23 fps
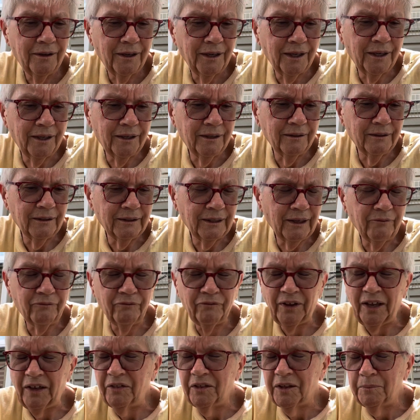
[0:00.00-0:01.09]
and have
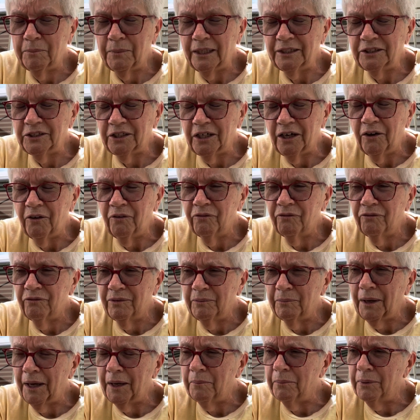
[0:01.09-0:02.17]
faith in myself and
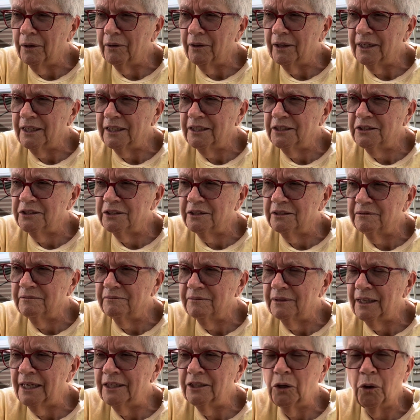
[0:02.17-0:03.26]
my abilities and,
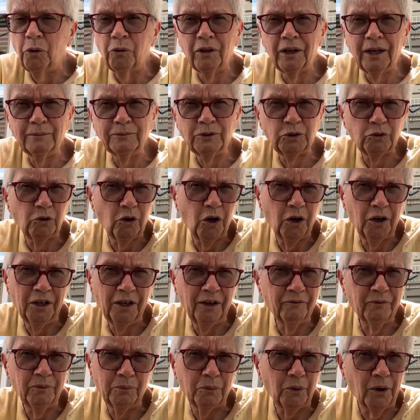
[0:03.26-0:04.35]
and know that I'm strong
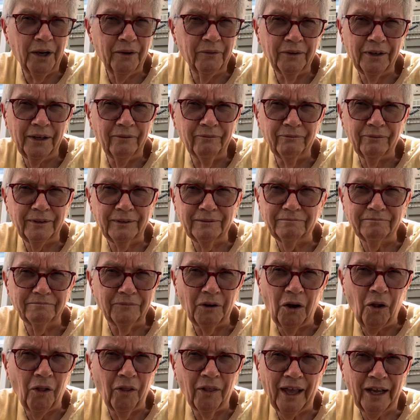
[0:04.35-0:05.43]
enough and brave enough and
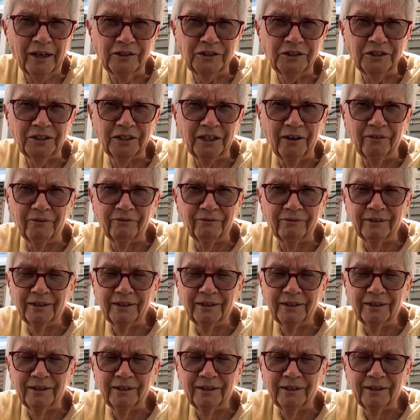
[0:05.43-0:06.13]
all that good stuff